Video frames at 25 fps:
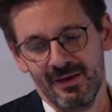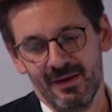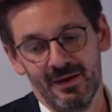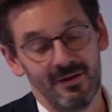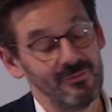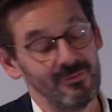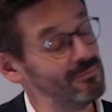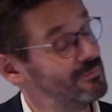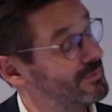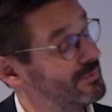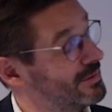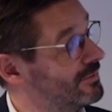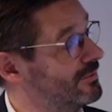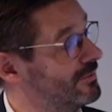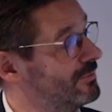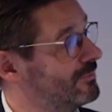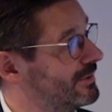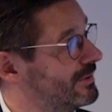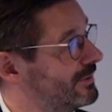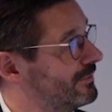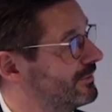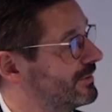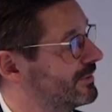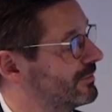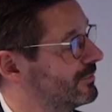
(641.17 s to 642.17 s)
a very,
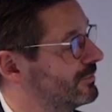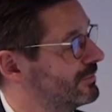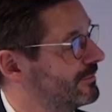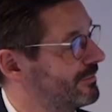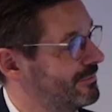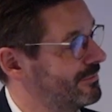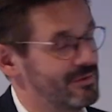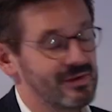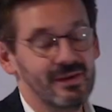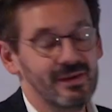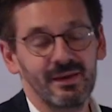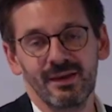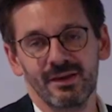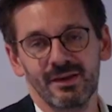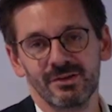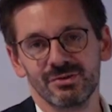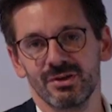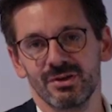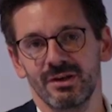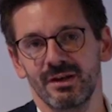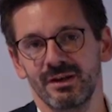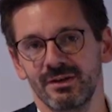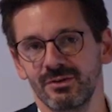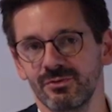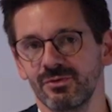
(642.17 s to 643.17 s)
very good thing
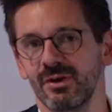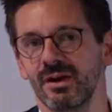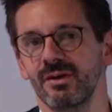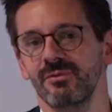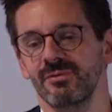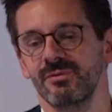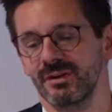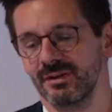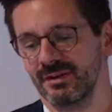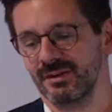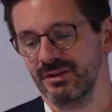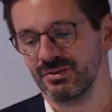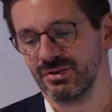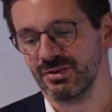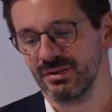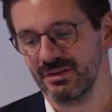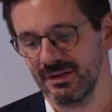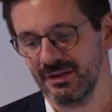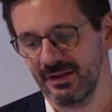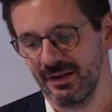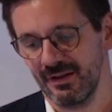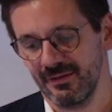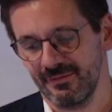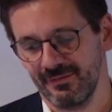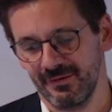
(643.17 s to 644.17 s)
actually driving
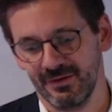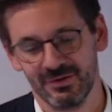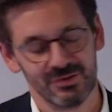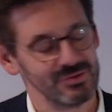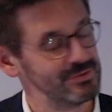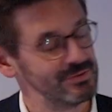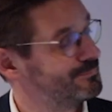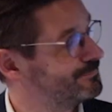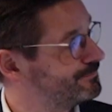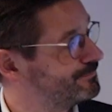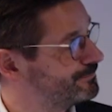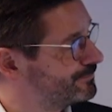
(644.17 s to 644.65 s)
digitalization.